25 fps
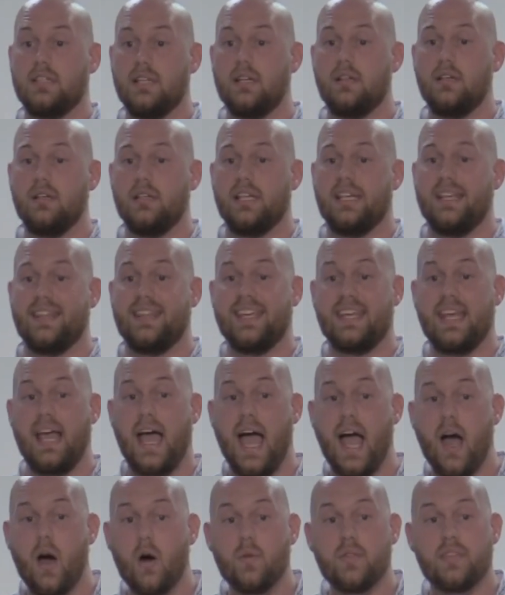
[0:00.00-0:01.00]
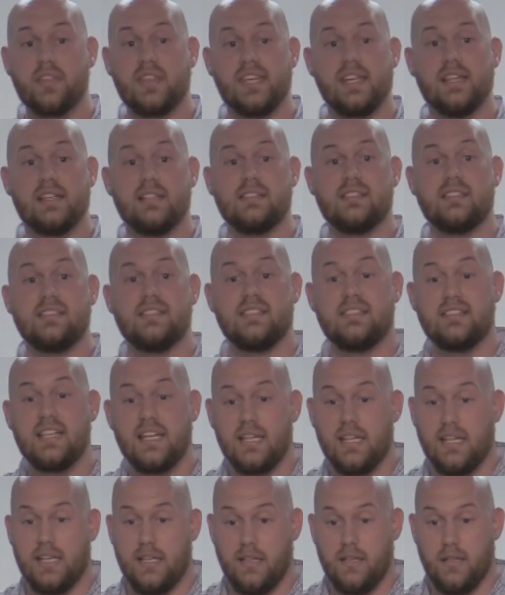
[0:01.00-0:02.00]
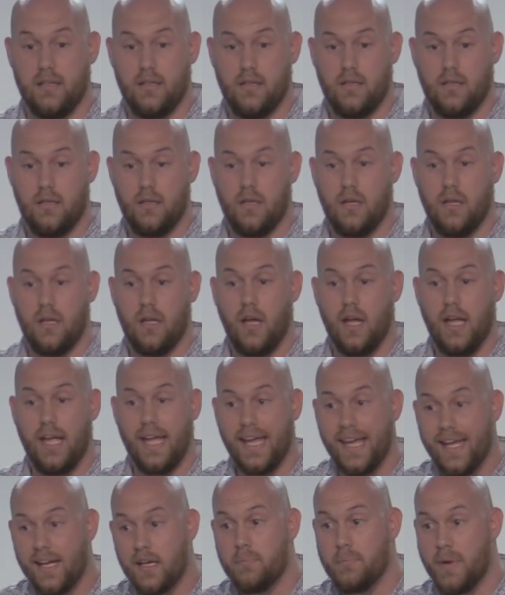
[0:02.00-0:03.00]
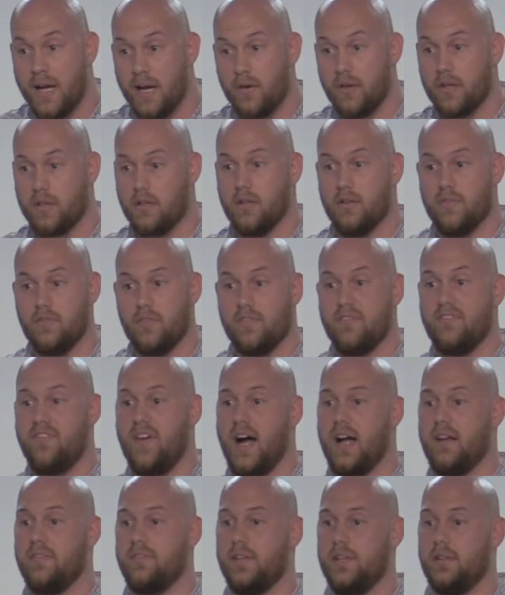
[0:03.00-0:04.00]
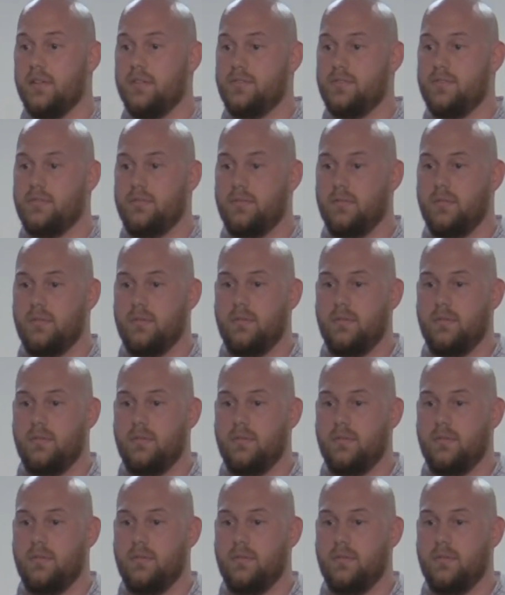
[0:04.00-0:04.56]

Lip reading: literally the healthiest city in America for 5 years.